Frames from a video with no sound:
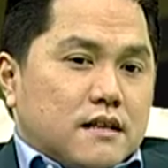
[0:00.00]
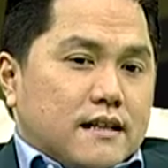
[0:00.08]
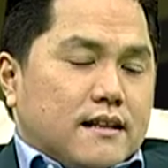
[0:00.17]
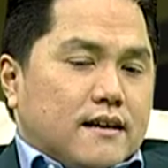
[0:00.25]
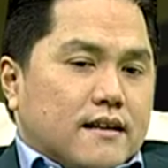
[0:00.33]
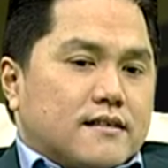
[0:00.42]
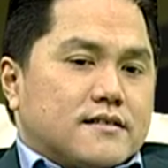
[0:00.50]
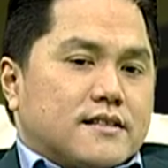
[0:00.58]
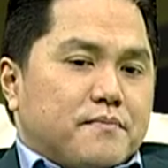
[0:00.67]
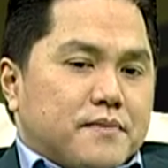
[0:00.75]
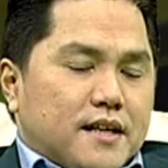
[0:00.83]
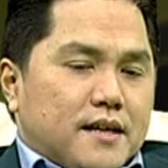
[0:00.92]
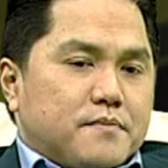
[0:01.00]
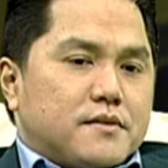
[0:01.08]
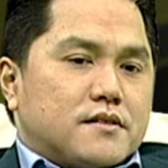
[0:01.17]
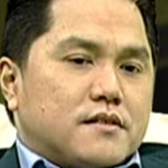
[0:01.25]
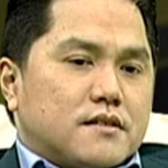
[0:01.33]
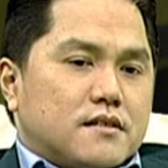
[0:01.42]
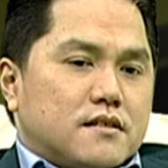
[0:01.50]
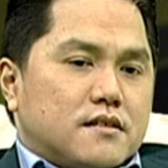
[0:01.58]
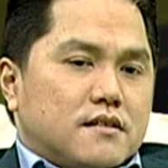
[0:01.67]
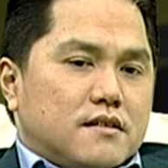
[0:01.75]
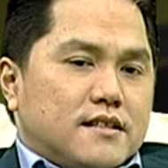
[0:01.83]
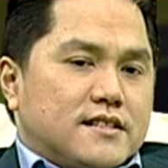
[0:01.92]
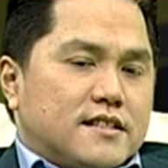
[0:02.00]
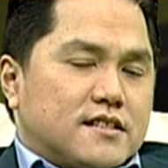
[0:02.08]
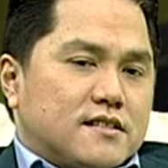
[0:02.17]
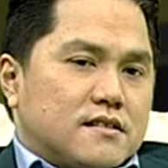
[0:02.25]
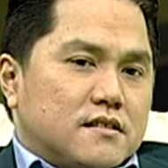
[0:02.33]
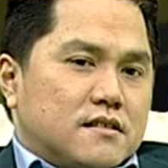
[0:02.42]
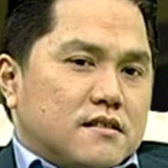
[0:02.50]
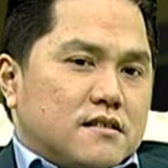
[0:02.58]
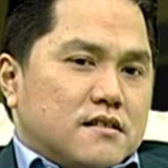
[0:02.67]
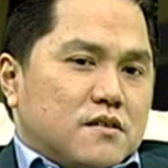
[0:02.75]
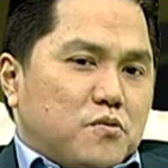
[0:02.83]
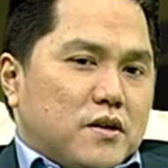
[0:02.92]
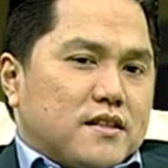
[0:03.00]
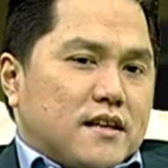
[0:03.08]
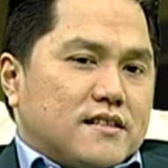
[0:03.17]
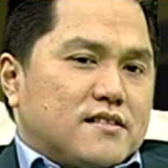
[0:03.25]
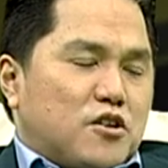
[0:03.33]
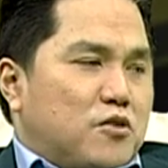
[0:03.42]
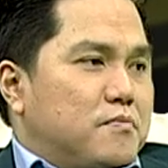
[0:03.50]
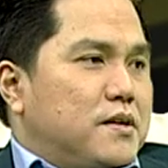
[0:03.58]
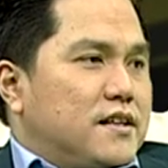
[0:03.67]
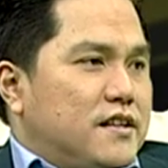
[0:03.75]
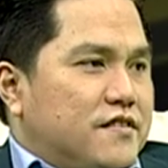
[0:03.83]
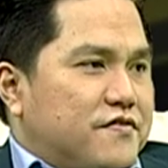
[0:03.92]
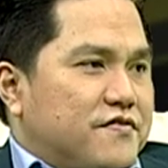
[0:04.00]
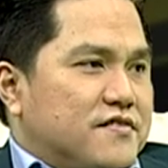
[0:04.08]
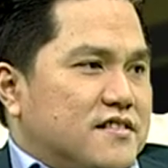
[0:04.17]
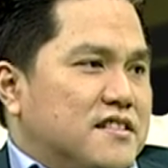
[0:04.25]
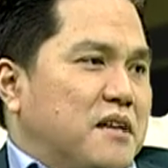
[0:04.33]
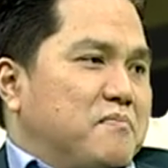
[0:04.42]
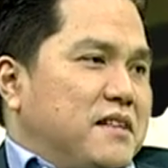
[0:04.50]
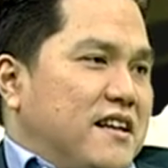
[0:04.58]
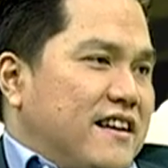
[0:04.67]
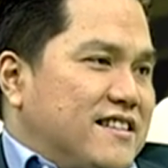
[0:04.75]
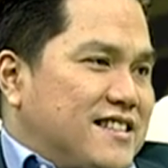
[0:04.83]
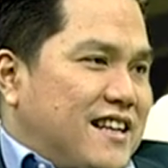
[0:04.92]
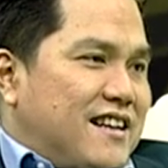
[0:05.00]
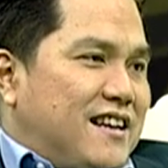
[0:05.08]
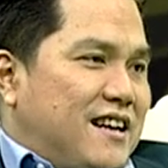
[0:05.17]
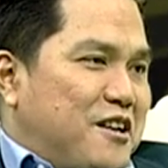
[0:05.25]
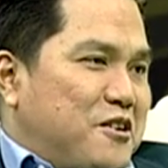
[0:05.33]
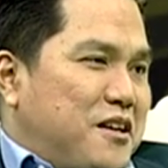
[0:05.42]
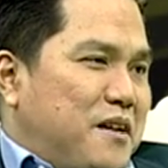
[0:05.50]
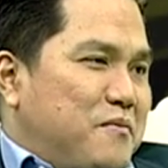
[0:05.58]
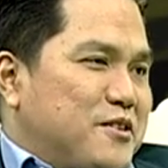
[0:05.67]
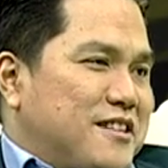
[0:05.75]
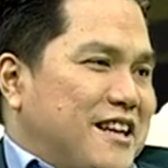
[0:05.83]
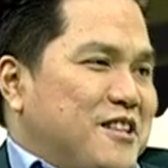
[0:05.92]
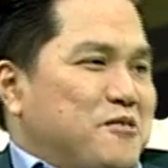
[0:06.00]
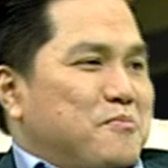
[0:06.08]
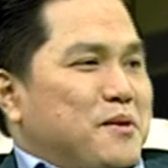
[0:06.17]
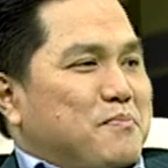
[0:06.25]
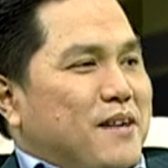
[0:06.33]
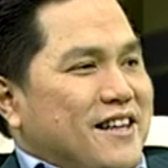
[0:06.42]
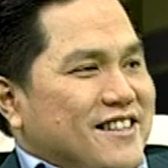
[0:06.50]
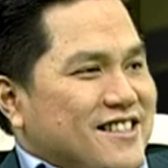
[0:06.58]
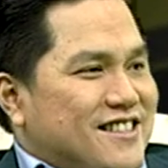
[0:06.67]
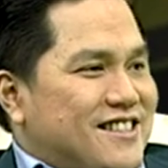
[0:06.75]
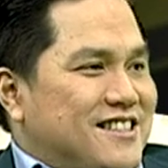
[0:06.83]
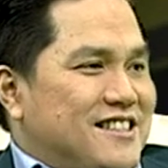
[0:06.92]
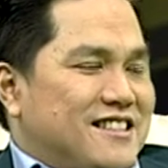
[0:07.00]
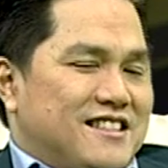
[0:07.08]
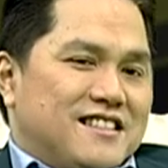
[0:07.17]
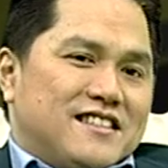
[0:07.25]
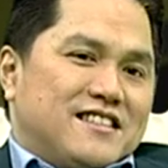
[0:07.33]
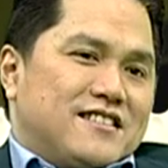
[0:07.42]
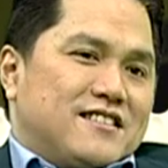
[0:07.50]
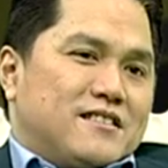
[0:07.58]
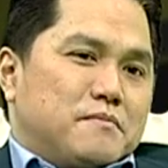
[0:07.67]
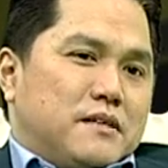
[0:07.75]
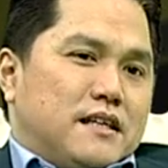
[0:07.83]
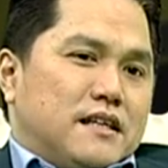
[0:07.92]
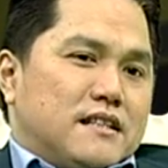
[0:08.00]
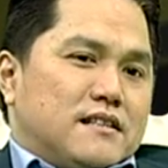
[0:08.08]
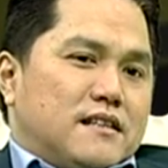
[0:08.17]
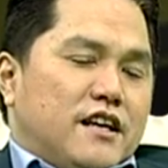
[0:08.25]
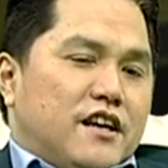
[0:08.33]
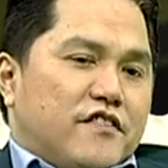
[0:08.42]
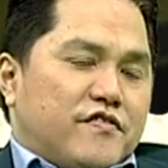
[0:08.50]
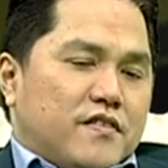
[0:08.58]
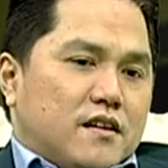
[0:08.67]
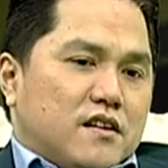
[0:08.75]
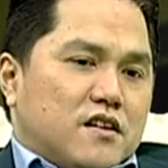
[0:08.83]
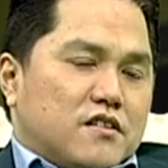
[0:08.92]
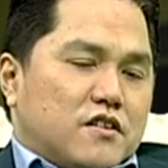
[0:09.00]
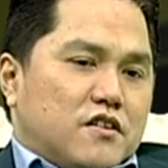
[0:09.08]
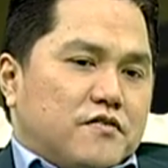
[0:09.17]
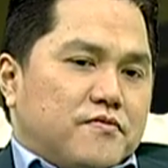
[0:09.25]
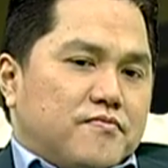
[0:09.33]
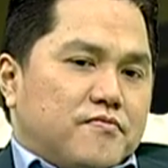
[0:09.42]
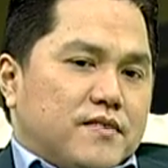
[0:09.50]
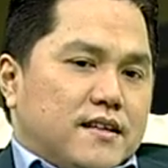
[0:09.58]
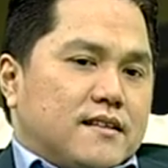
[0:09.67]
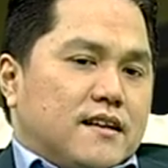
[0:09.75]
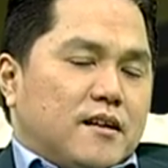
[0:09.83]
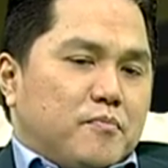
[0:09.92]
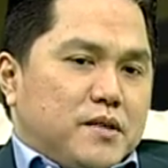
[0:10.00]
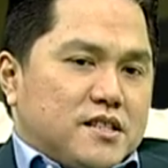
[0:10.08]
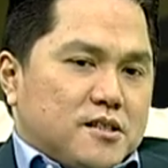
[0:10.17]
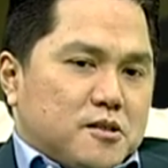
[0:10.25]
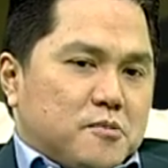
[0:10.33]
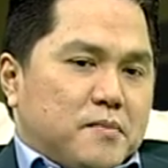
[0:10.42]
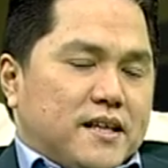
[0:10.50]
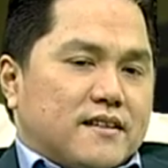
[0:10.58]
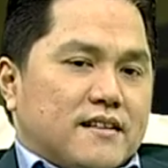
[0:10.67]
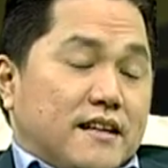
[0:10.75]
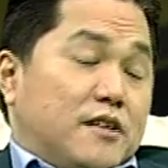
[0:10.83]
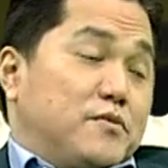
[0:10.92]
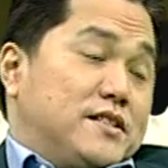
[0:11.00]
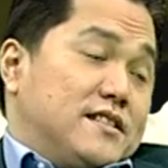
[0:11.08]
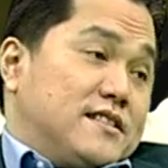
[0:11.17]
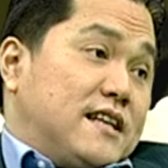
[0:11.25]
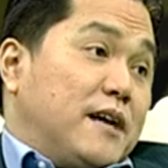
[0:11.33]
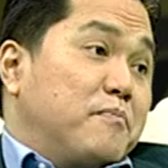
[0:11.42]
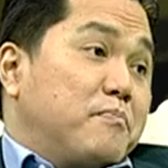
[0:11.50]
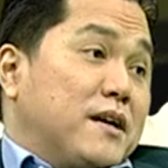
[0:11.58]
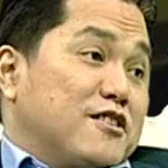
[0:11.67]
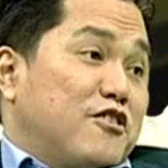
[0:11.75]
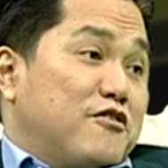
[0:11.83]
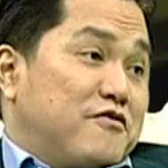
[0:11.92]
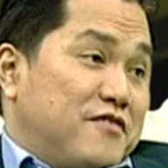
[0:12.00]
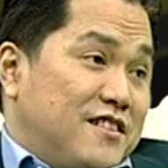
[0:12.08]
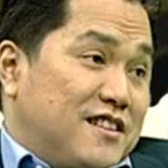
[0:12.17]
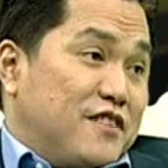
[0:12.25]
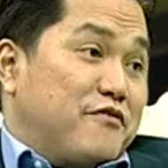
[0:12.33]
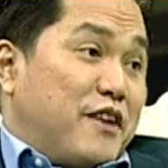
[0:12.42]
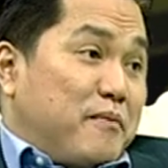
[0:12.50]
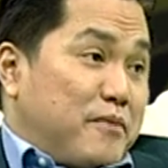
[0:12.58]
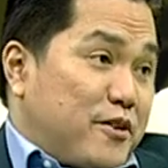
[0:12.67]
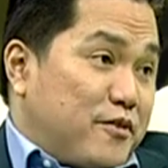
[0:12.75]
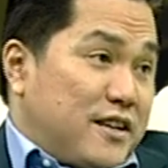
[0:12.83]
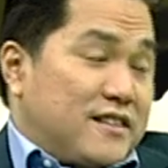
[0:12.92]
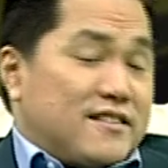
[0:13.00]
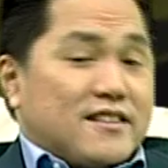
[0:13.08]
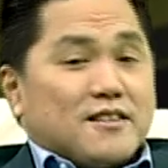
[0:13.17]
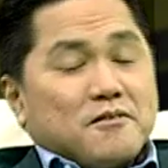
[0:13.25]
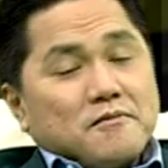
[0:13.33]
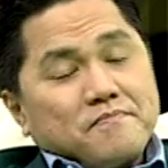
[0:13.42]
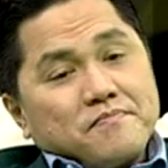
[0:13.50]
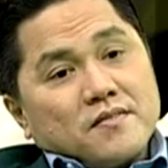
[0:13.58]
I think at the same time, this is what I strongly believe, same thing like Serie A. I'm not trying to be biased. But if a lot of Italian businessmen, and which is I'm part of the family right now,